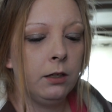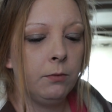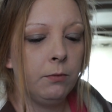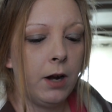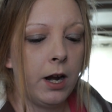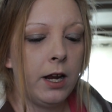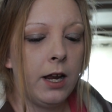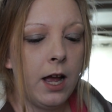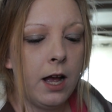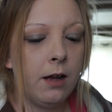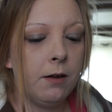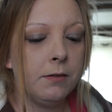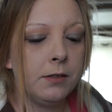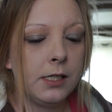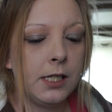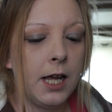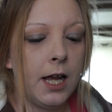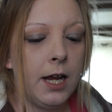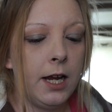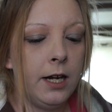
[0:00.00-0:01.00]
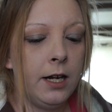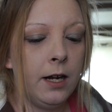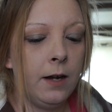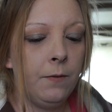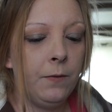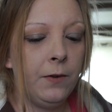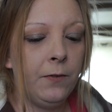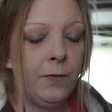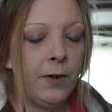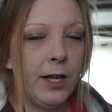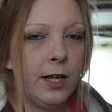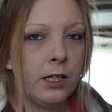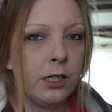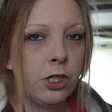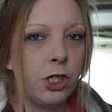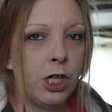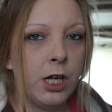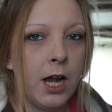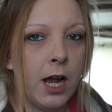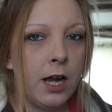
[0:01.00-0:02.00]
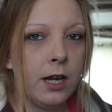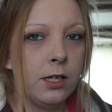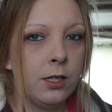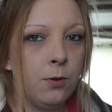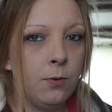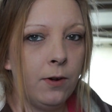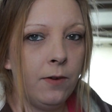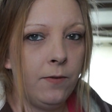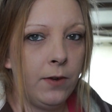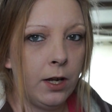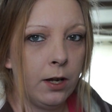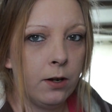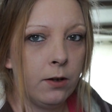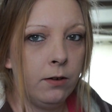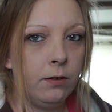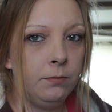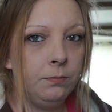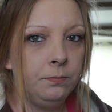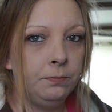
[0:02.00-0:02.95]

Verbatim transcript: right outside of the fence, she got into a vehicle.